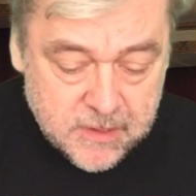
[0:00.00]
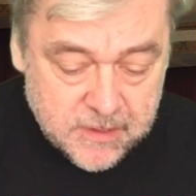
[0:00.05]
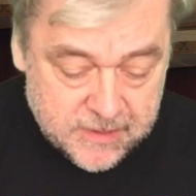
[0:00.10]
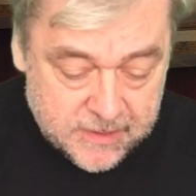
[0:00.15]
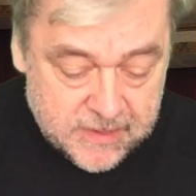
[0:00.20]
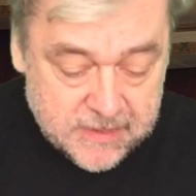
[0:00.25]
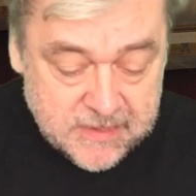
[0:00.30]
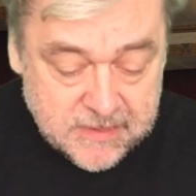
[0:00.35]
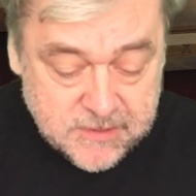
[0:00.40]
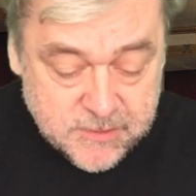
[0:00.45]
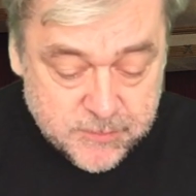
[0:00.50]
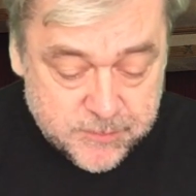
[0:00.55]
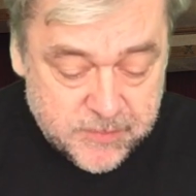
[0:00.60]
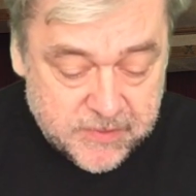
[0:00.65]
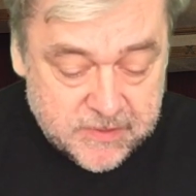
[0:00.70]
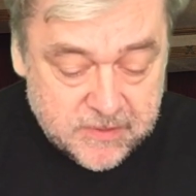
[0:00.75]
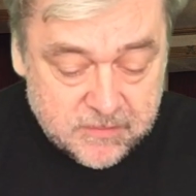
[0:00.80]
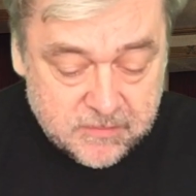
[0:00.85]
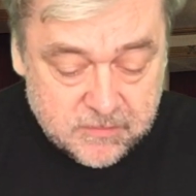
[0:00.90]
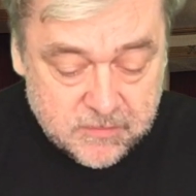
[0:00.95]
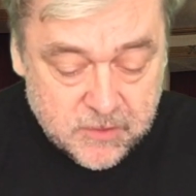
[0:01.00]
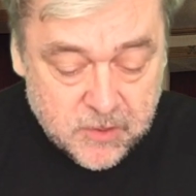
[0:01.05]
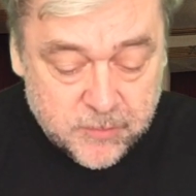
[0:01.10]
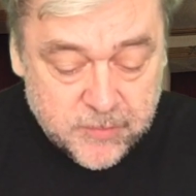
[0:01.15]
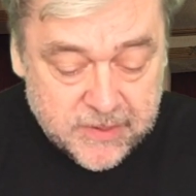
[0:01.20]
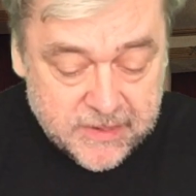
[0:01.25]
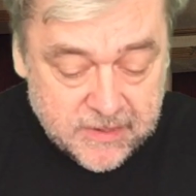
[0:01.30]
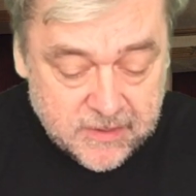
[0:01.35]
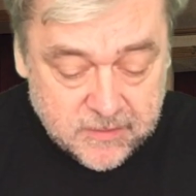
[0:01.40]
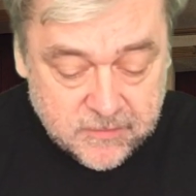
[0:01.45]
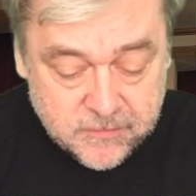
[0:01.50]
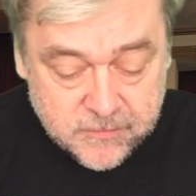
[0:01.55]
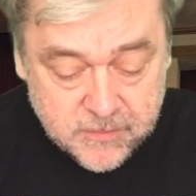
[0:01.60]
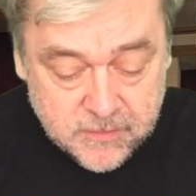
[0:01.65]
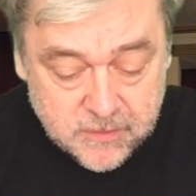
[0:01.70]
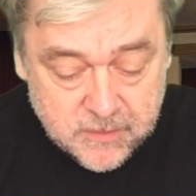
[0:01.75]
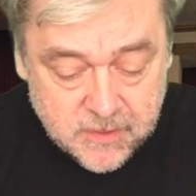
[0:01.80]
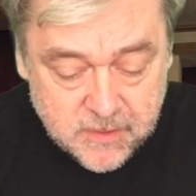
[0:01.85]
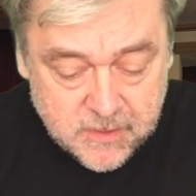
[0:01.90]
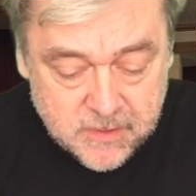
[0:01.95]
And he's been nominated
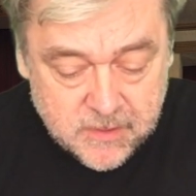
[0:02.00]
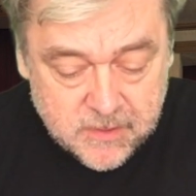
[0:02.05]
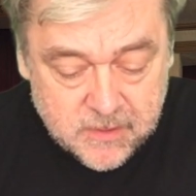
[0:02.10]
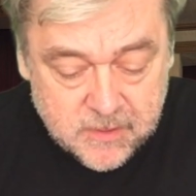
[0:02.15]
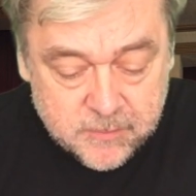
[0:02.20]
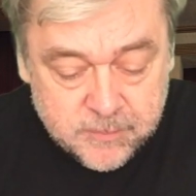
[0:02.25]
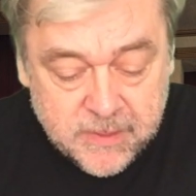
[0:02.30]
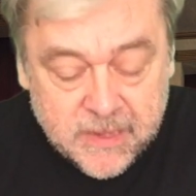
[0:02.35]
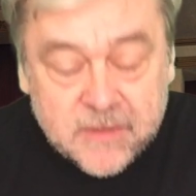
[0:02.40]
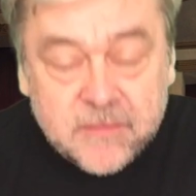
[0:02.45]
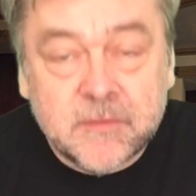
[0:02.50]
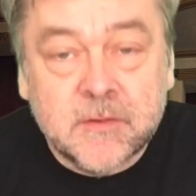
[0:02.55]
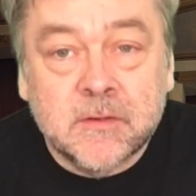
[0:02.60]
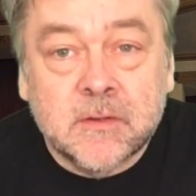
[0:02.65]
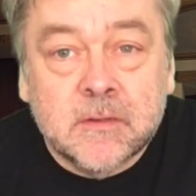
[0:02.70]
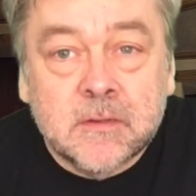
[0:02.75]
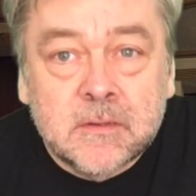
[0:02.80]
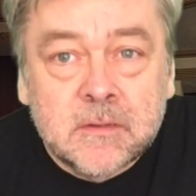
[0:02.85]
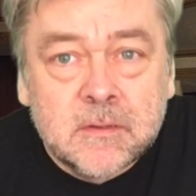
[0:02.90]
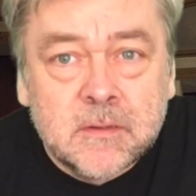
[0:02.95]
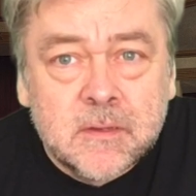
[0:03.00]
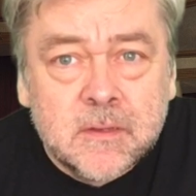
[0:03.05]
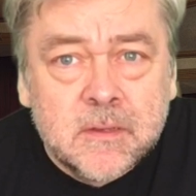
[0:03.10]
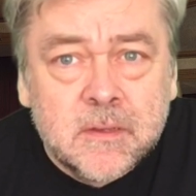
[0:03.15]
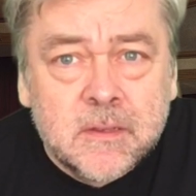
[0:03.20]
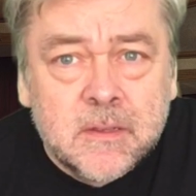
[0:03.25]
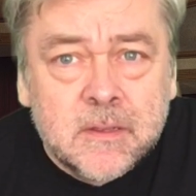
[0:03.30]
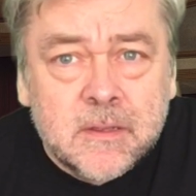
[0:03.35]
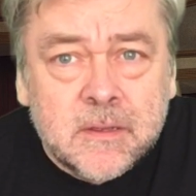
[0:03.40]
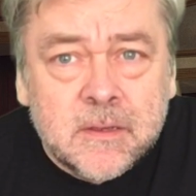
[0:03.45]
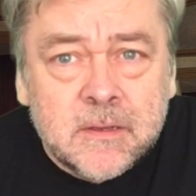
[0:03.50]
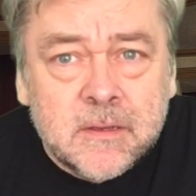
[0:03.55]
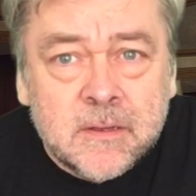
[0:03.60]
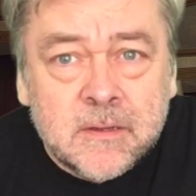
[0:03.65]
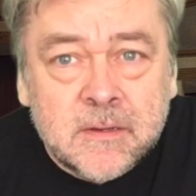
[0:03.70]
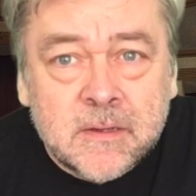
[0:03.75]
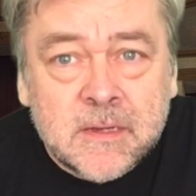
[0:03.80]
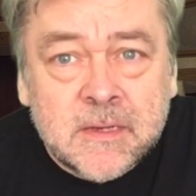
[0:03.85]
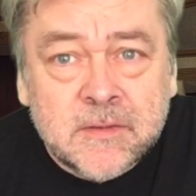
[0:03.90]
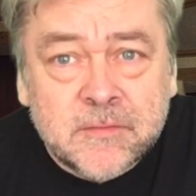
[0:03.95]
for BAFTA
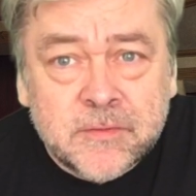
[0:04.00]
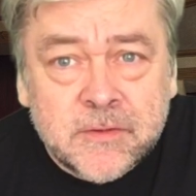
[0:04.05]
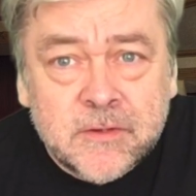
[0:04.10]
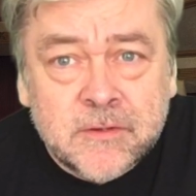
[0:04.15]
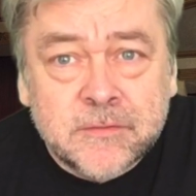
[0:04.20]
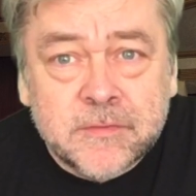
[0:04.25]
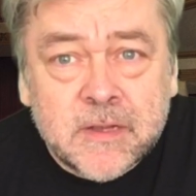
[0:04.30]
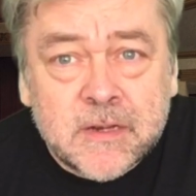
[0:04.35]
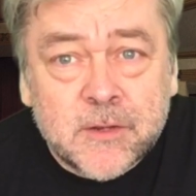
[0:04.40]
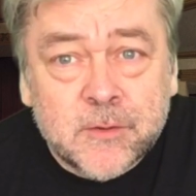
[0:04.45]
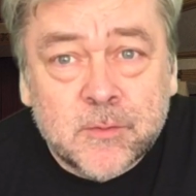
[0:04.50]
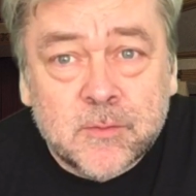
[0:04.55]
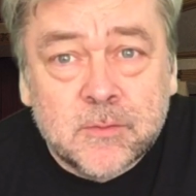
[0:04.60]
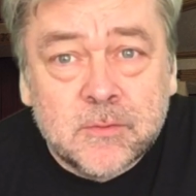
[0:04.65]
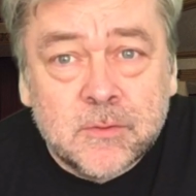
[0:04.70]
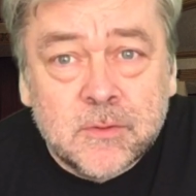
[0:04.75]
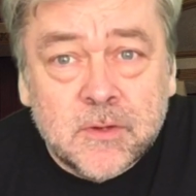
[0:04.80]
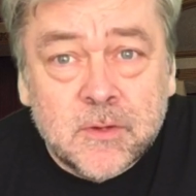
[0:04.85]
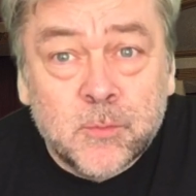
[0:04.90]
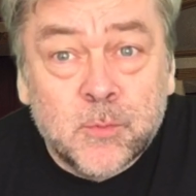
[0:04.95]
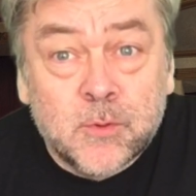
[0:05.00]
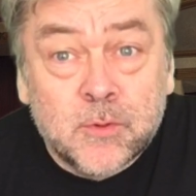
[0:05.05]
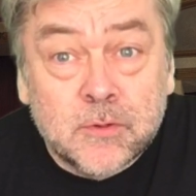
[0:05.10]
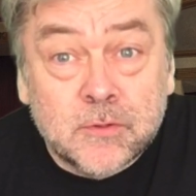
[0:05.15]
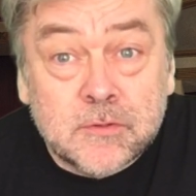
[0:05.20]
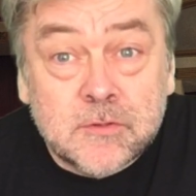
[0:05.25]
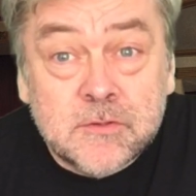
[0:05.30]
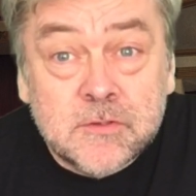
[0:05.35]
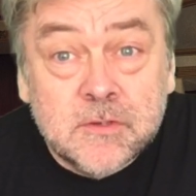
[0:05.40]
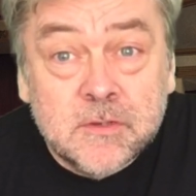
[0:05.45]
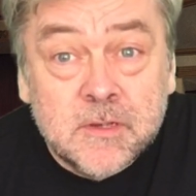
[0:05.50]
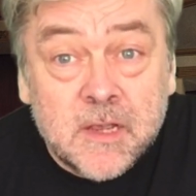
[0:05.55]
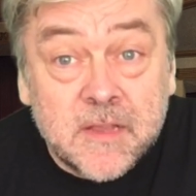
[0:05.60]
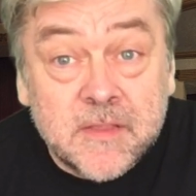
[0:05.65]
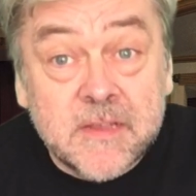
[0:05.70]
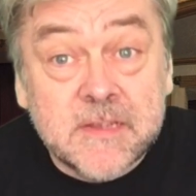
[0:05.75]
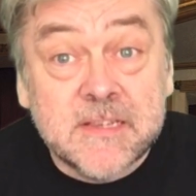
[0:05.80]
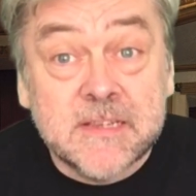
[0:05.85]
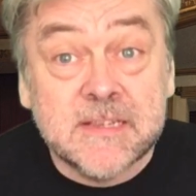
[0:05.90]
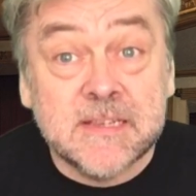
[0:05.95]
and Ivor Novello awards. And
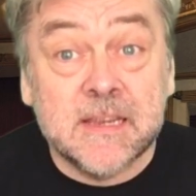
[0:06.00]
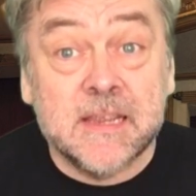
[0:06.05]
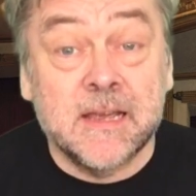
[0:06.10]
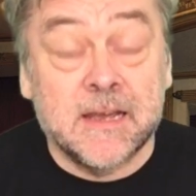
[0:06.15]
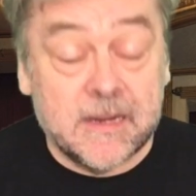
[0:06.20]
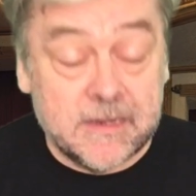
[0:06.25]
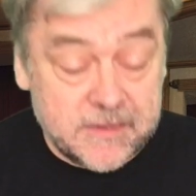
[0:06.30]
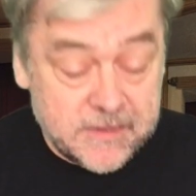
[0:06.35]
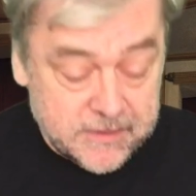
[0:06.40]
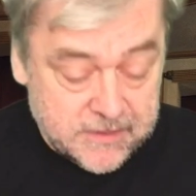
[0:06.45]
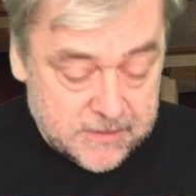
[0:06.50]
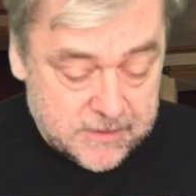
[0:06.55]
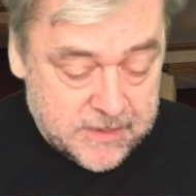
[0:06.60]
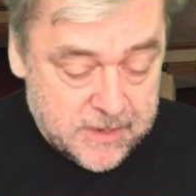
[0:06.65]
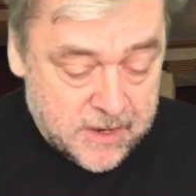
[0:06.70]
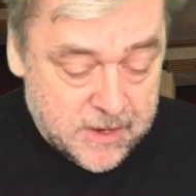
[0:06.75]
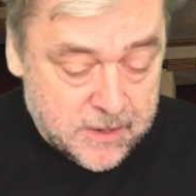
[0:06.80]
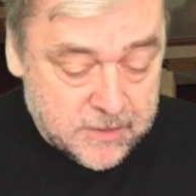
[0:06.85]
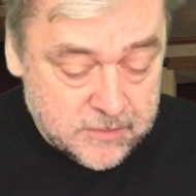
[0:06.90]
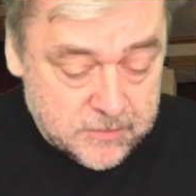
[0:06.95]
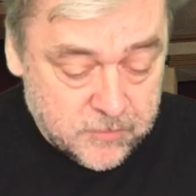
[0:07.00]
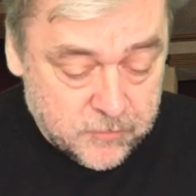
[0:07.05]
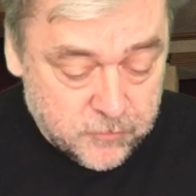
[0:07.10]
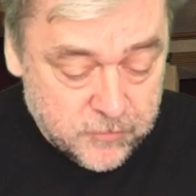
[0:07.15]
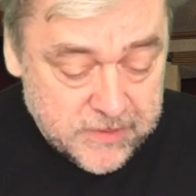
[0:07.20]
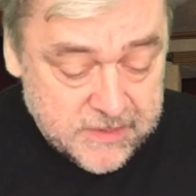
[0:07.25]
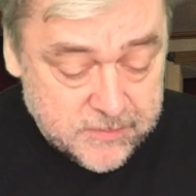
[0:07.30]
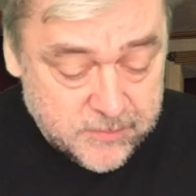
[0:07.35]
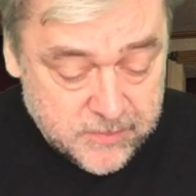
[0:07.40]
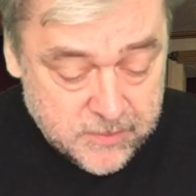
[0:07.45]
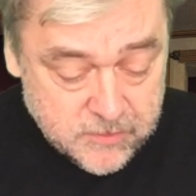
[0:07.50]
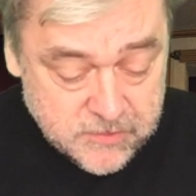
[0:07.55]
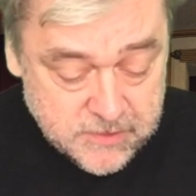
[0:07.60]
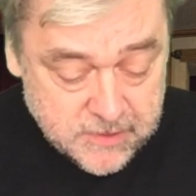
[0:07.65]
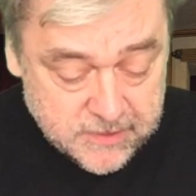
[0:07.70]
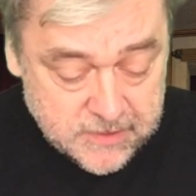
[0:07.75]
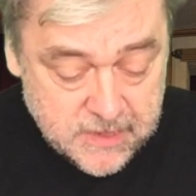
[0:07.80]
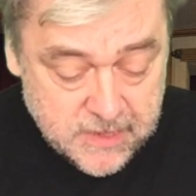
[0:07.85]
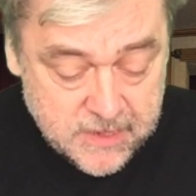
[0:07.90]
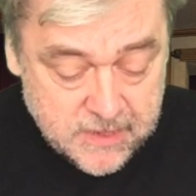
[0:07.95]
this is a guy that can't read
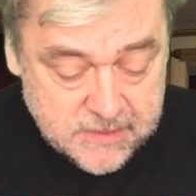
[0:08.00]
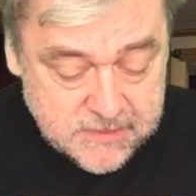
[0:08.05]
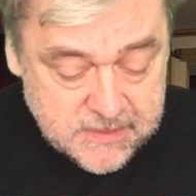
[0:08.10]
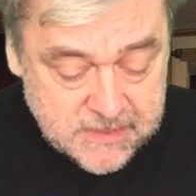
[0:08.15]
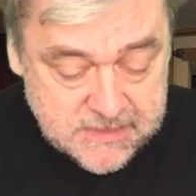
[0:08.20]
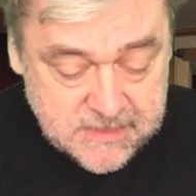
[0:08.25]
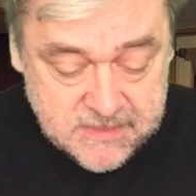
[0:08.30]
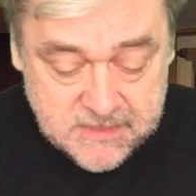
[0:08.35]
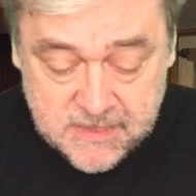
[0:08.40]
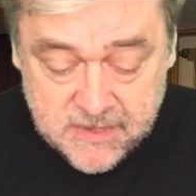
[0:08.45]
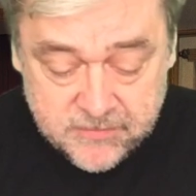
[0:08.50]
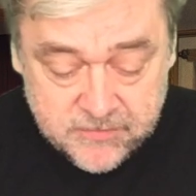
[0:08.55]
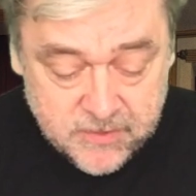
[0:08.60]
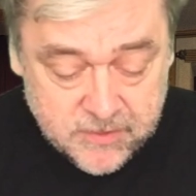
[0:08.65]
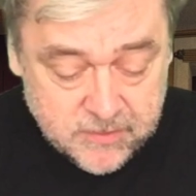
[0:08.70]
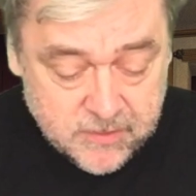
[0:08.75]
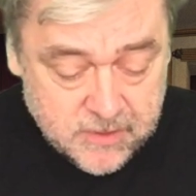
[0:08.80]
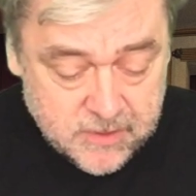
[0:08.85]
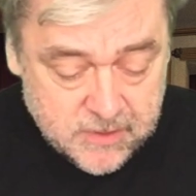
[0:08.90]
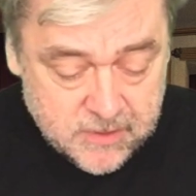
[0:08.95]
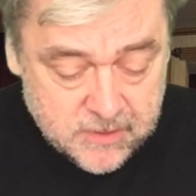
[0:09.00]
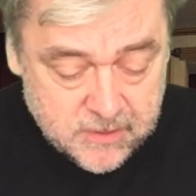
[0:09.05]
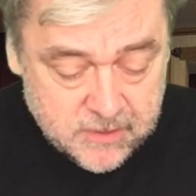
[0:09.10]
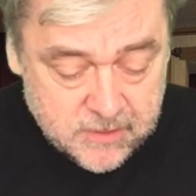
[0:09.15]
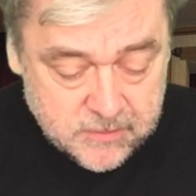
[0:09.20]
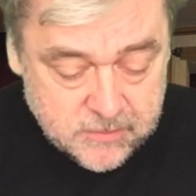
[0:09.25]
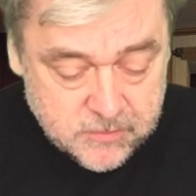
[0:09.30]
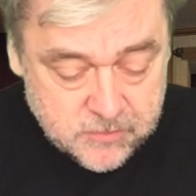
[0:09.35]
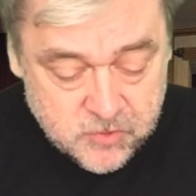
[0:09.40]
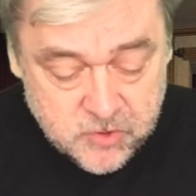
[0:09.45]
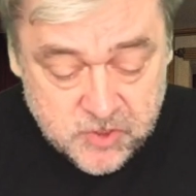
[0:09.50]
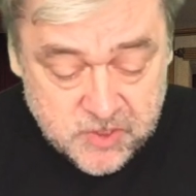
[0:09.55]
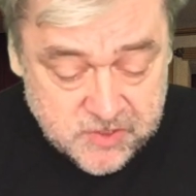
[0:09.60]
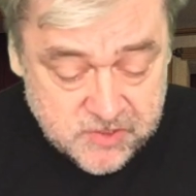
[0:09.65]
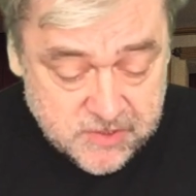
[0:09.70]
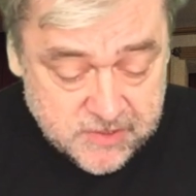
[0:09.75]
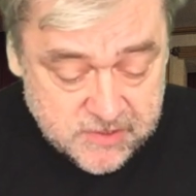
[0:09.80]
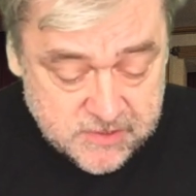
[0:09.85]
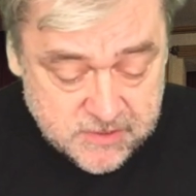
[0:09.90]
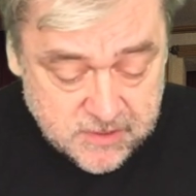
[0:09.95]
music, says he's never
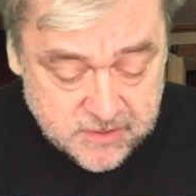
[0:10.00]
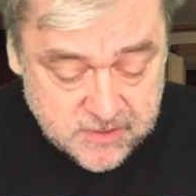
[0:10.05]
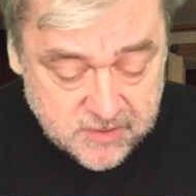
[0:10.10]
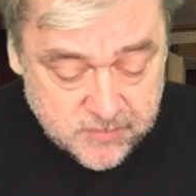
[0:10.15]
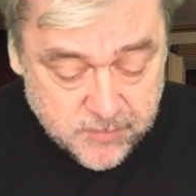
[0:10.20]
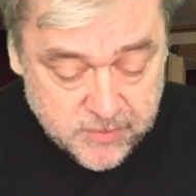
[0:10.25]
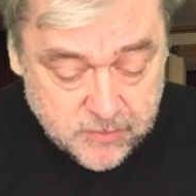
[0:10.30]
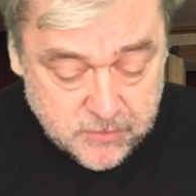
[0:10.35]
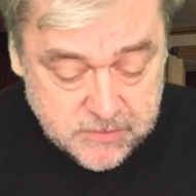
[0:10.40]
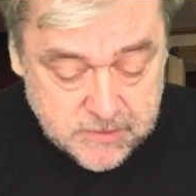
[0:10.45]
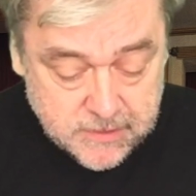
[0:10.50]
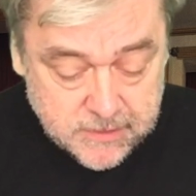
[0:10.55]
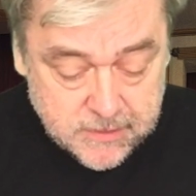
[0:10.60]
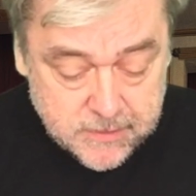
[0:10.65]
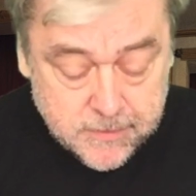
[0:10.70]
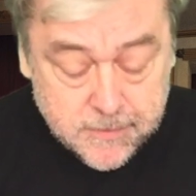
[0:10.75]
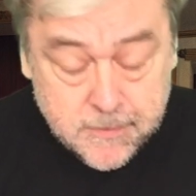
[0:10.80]
traditionally studied music.